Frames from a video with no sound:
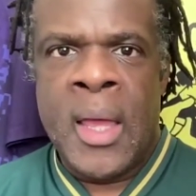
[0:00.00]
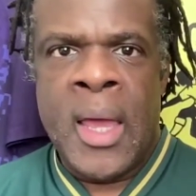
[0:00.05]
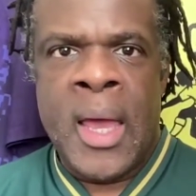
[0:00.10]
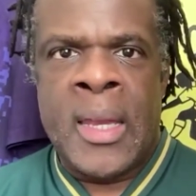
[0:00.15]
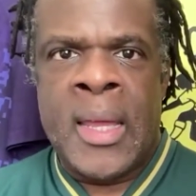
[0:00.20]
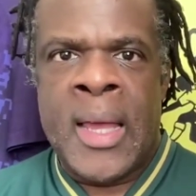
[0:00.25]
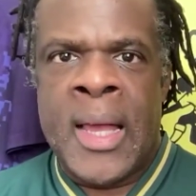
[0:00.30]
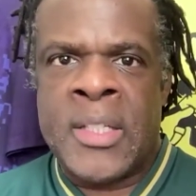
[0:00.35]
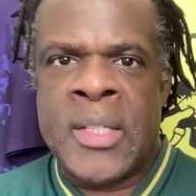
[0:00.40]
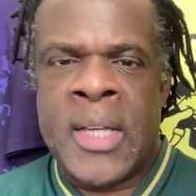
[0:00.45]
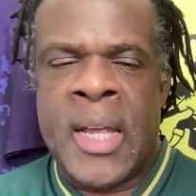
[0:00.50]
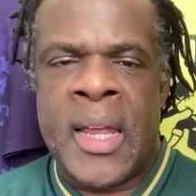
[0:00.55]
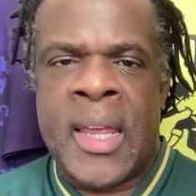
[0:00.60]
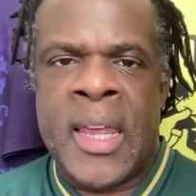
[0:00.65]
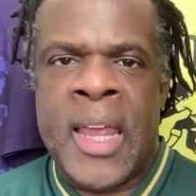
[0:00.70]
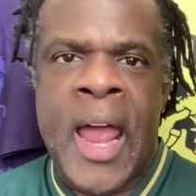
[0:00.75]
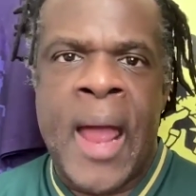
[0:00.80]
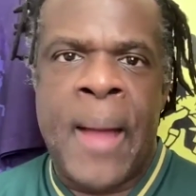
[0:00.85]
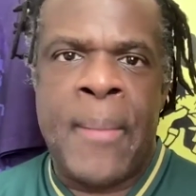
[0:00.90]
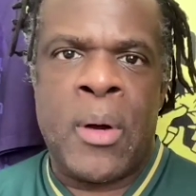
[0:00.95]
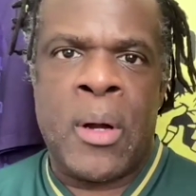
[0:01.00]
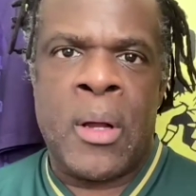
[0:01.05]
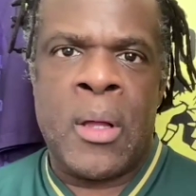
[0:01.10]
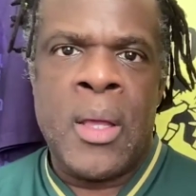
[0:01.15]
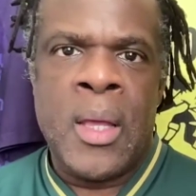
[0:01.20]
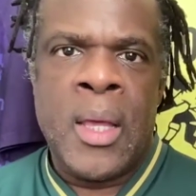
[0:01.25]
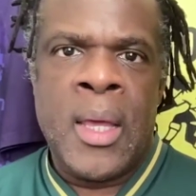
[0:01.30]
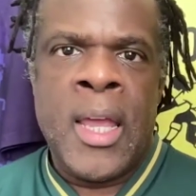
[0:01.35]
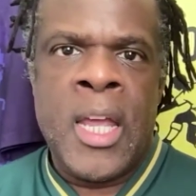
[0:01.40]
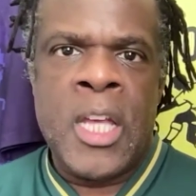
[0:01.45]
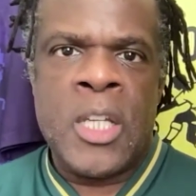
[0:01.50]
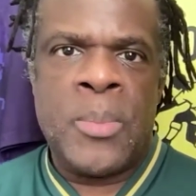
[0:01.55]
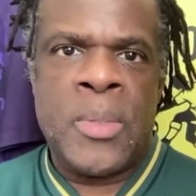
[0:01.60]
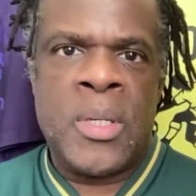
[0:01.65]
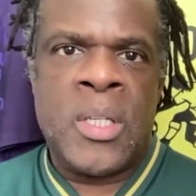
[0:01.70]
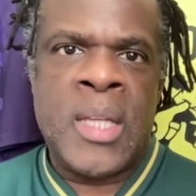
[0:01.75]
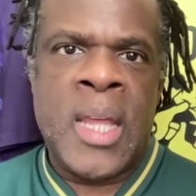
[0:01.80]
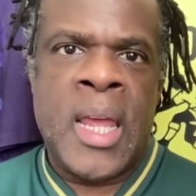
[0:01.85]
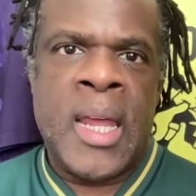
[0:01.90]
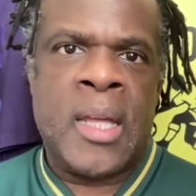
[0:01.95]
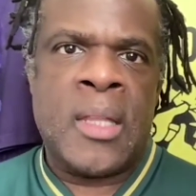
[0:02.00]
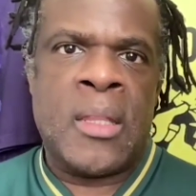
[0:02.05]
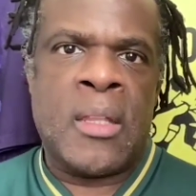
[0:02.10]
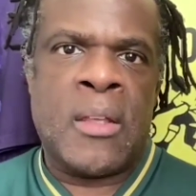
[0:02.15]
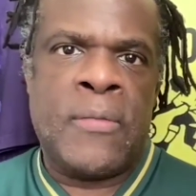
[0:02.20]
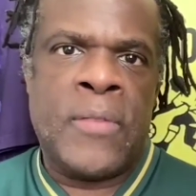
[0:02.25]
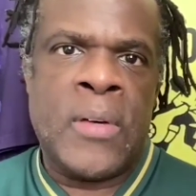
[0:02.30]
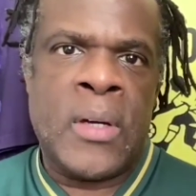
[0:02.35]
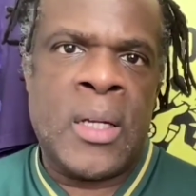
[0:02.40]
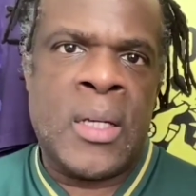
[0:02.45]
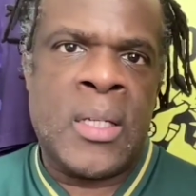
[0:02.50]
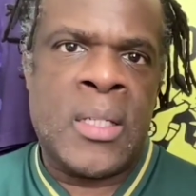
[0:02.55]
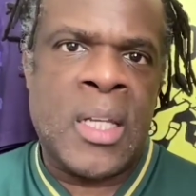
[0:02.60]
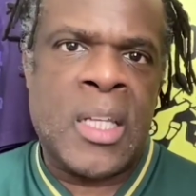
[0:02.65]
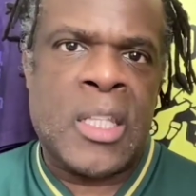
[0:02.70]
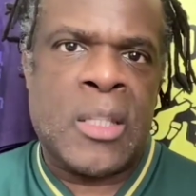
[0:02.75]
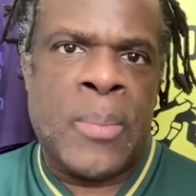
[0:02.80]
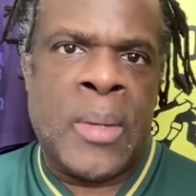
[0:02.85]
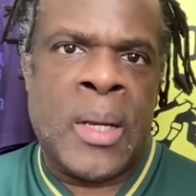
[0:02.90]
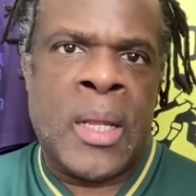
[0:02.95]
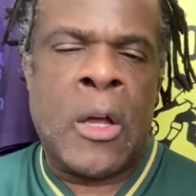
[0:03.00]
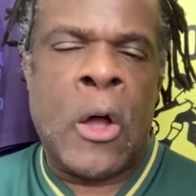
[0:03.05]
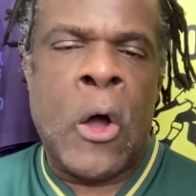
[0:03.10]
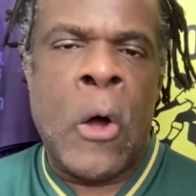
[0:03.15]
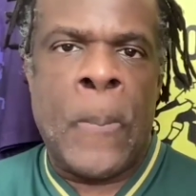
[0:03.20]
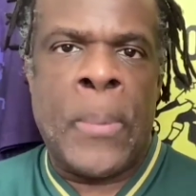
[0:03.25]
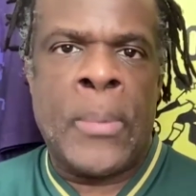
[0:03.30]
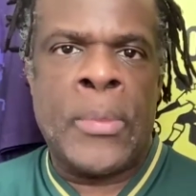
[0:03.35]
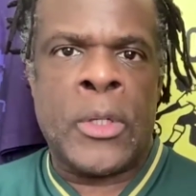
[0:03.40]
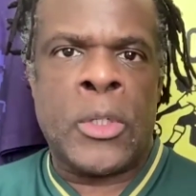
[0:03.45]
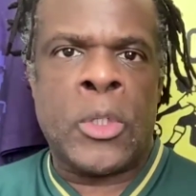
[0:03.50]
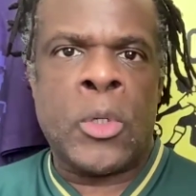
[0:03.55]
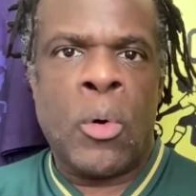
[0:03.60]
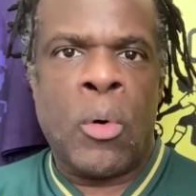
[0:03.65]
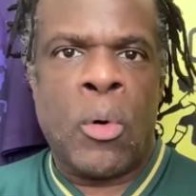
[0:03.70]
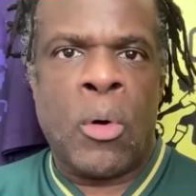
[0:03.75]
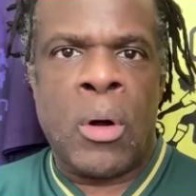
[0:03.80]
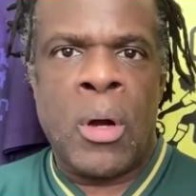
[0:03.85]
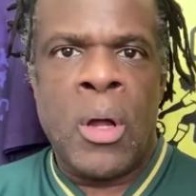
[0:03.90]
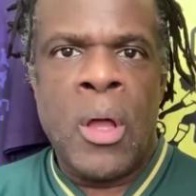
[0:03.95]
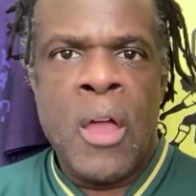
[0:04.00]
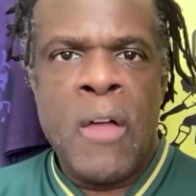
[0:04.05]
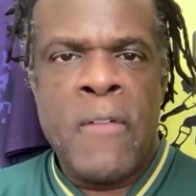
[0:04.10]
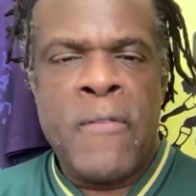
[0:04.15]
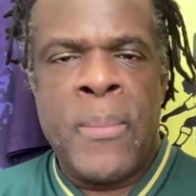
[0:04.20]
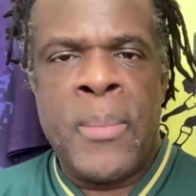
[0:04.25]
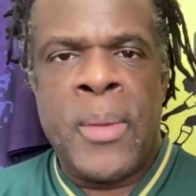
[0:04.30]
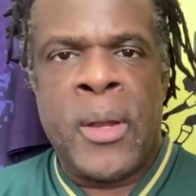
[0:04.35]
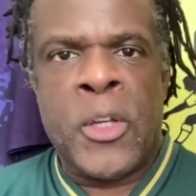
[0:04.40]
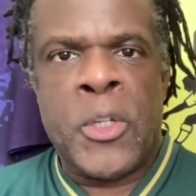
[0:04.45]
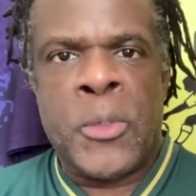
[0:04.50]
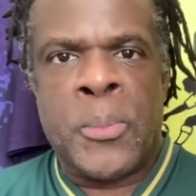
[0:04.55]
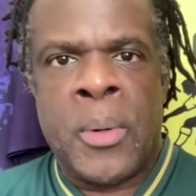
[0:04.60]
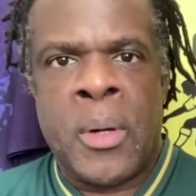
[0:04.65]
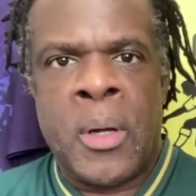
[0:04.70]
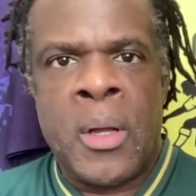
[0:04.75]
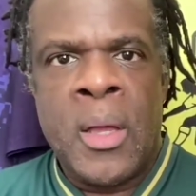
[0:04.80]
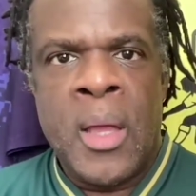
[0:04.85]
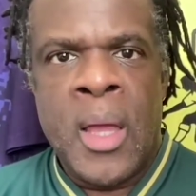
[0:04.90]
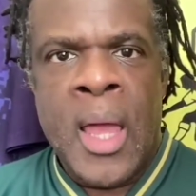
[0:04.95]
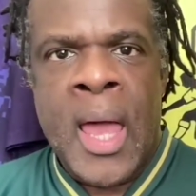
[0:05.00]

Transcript: And Hassane Kamara, his mistake in the thirty-sixth minute opened the door for Middlesbrough,